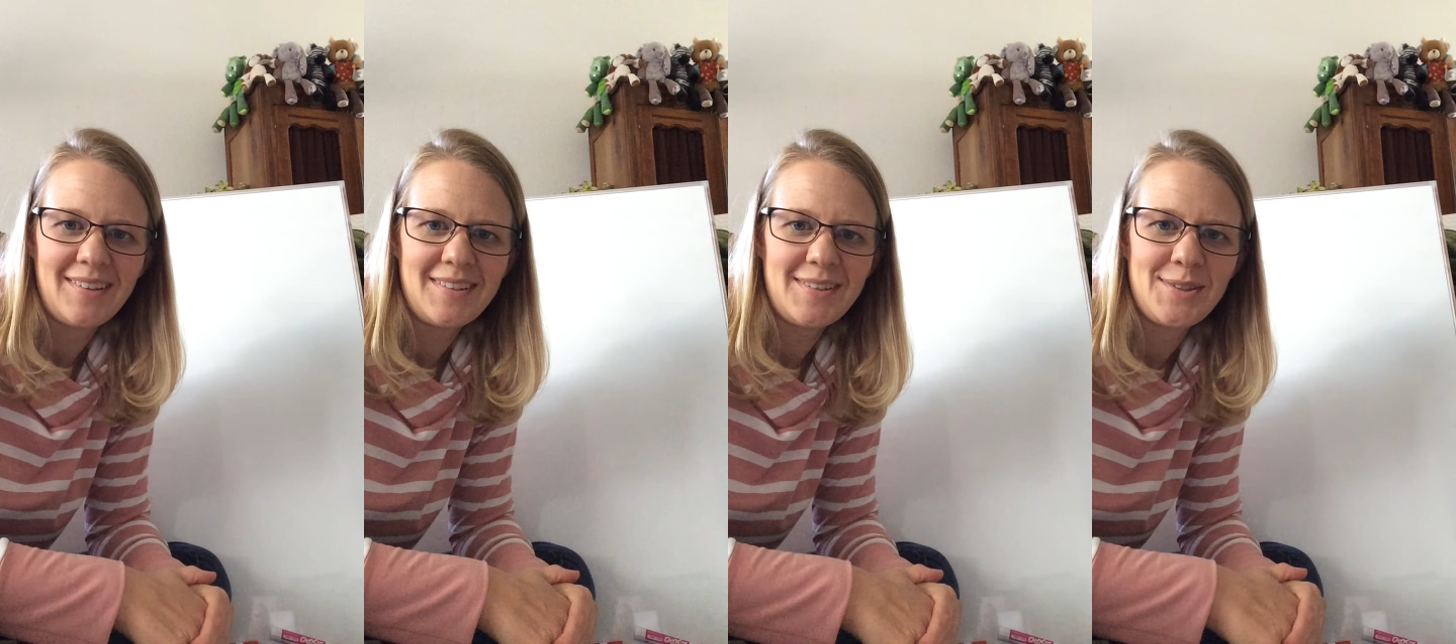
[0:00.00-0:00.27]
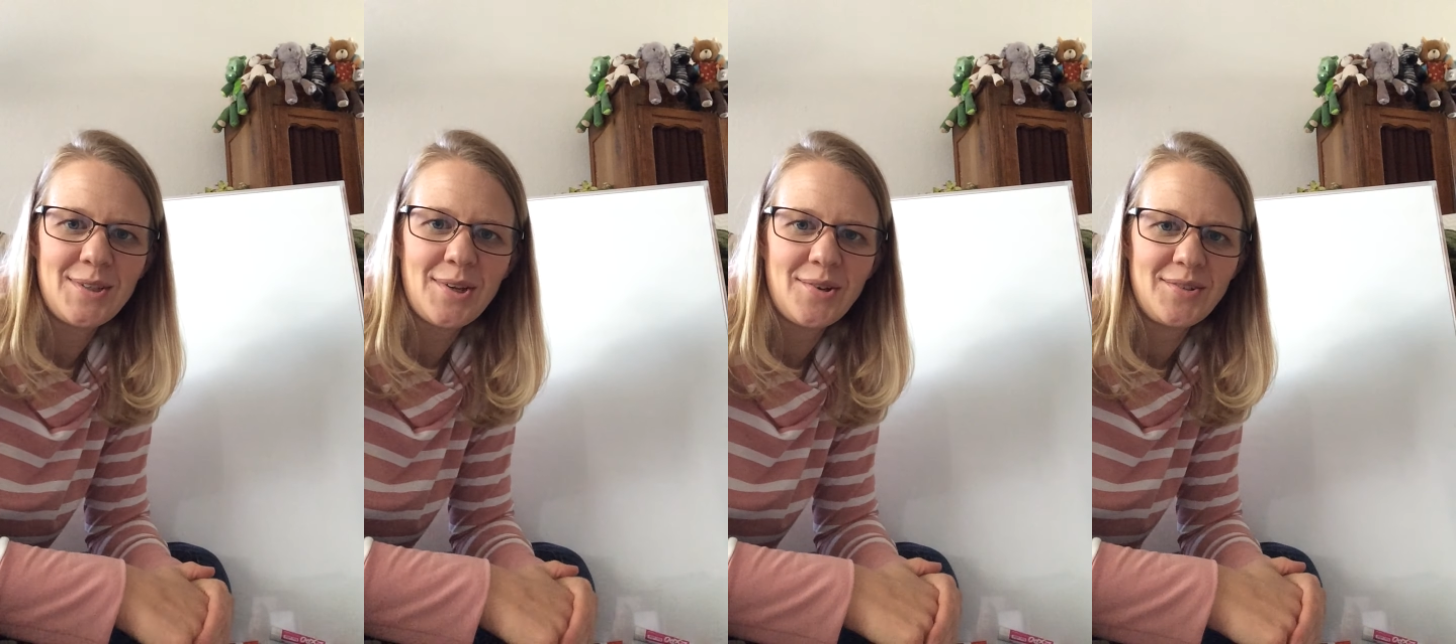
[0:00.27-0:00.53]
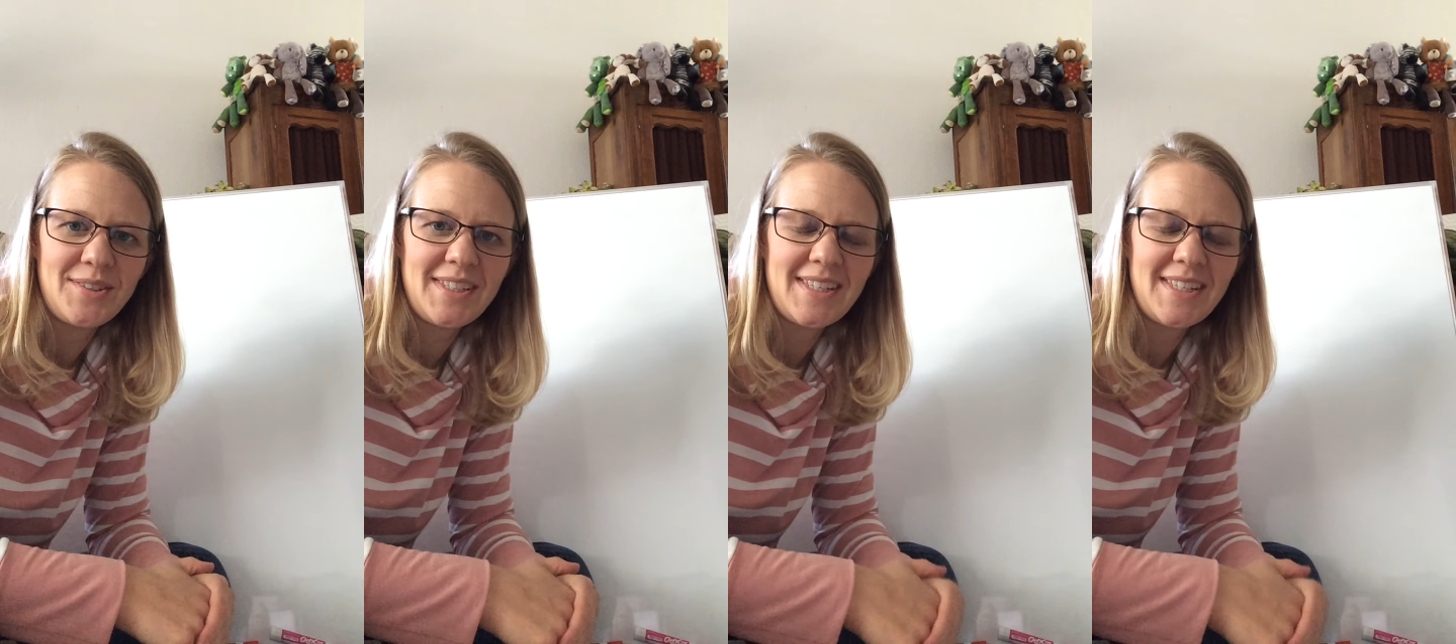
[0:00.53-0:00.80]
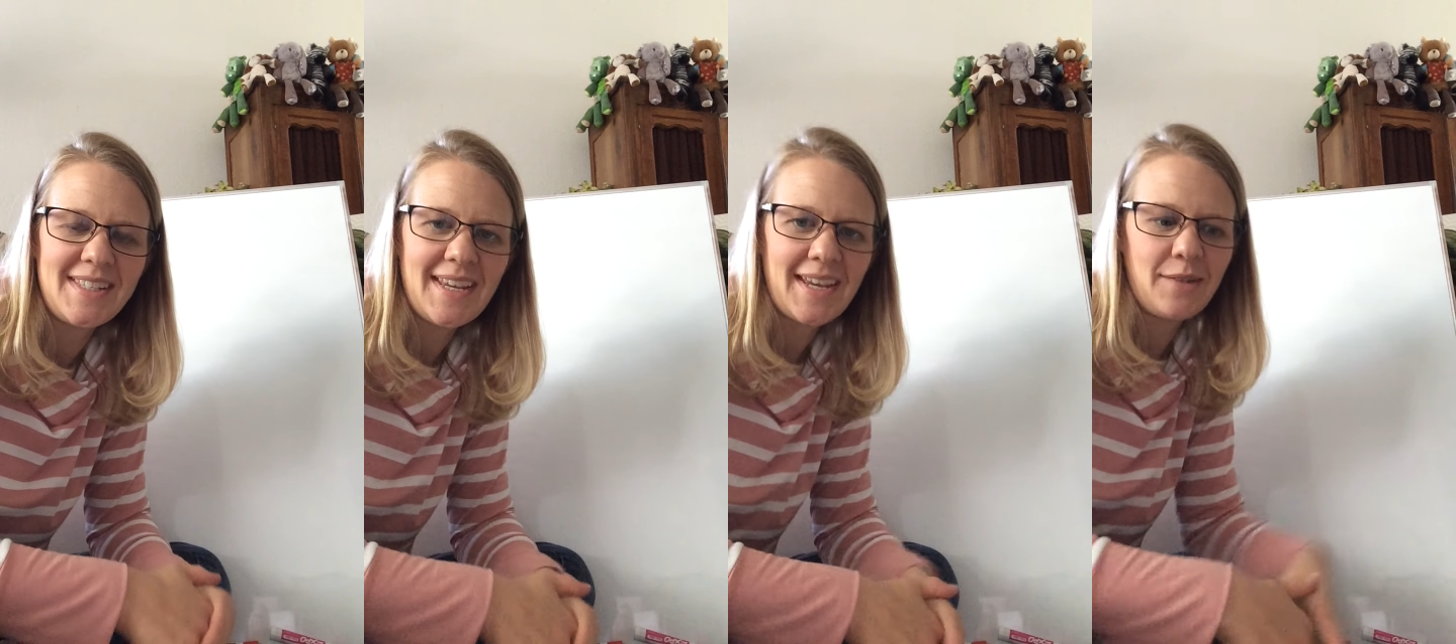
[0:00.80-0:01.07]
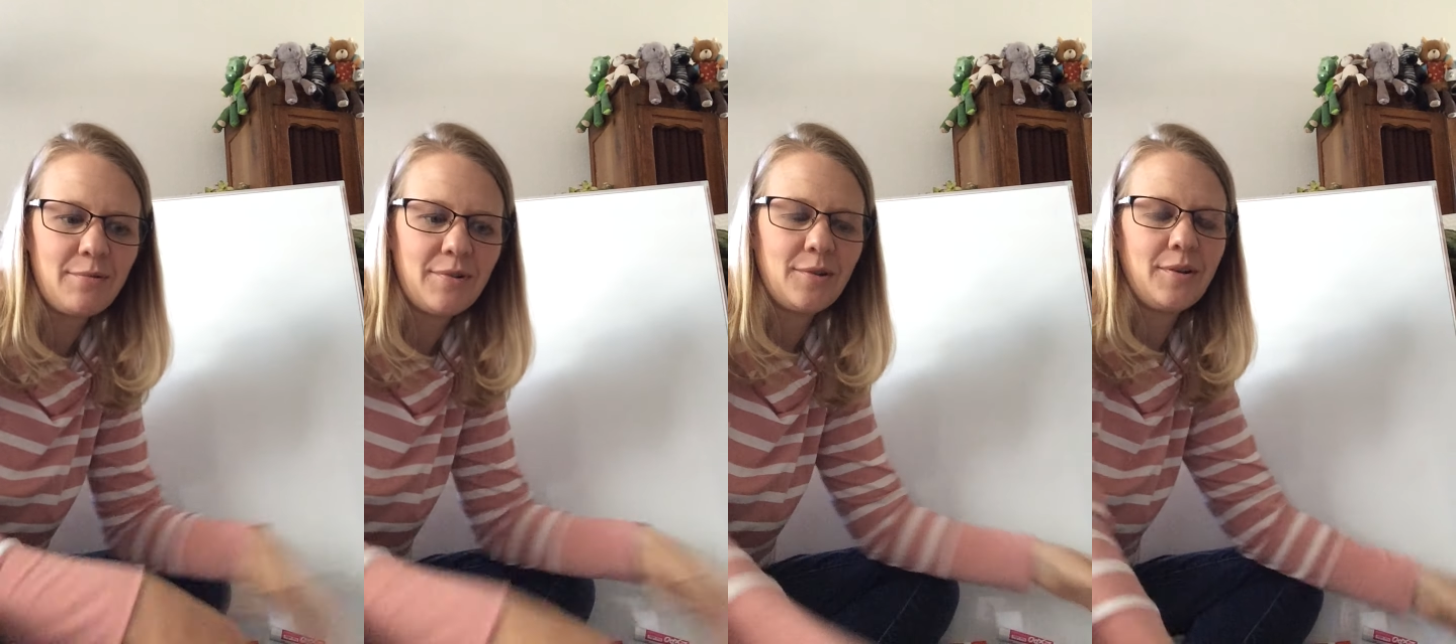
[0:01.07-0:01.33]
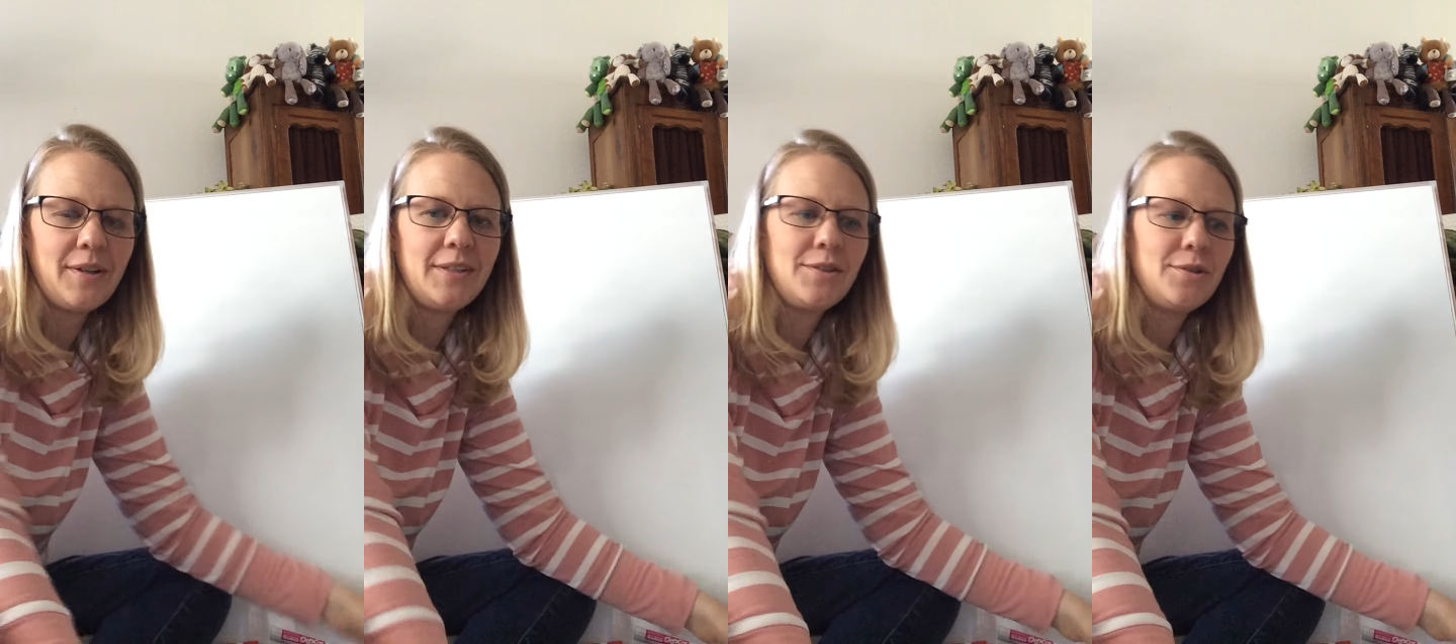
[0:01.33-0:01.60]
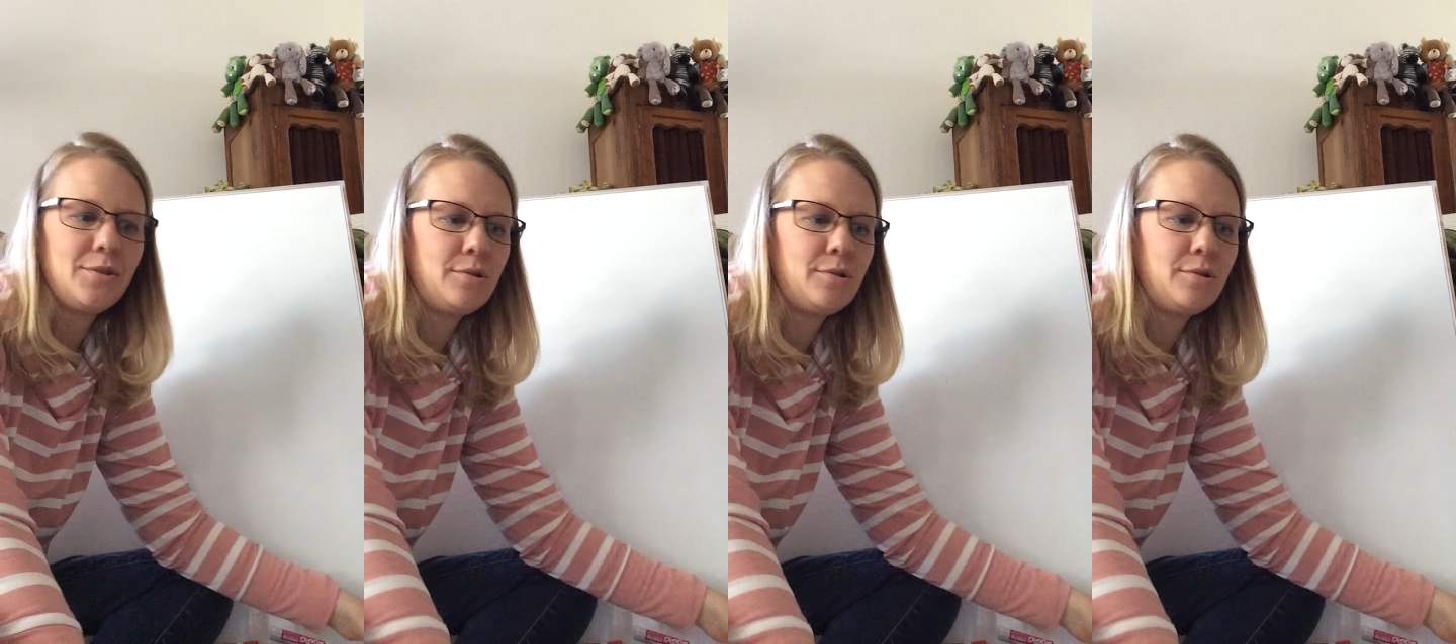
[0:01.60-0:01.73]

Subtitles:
So today we're going